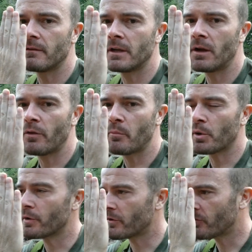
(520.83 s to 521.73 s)
you know, the
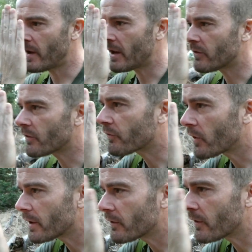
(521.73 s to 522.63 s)
bird's face
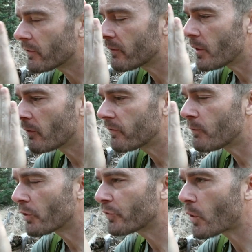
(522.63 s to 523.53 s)
front, the, the
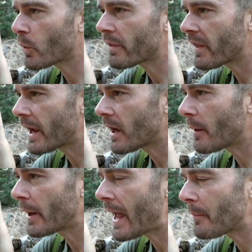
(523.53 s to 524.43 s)
most forward thing
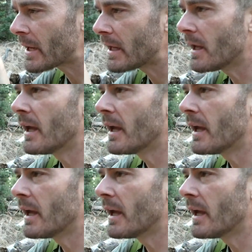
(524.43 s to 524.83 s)
coming at me,